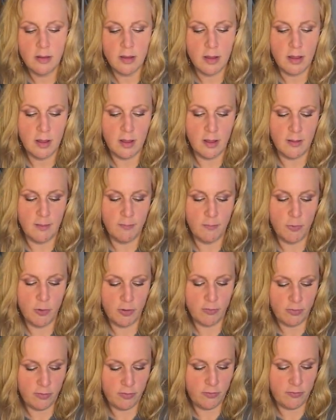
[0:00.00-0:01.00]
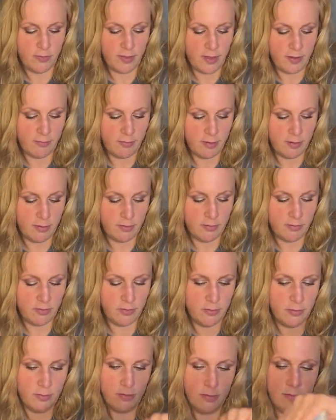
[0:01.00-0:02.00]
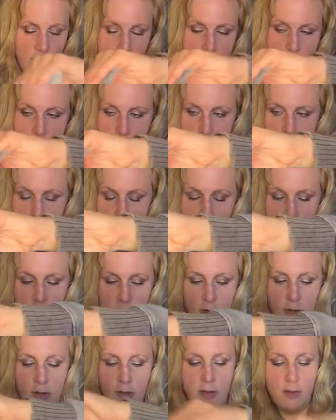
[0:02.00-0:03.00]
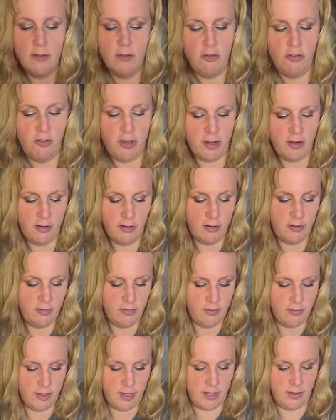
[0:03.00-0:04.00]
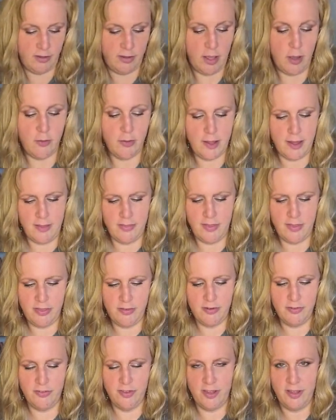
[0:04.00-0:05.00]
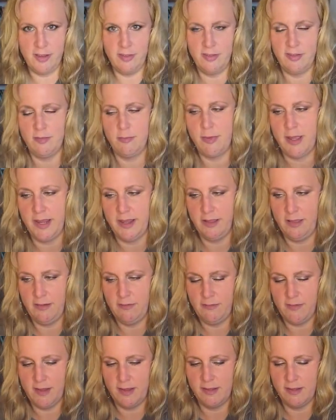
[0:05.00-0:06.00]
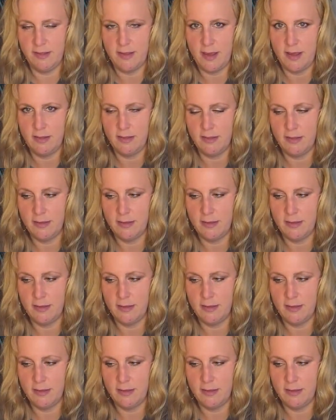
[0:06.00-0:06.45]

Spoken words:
More of those flowers, which checkers. So again, and then there's like a smiley face set.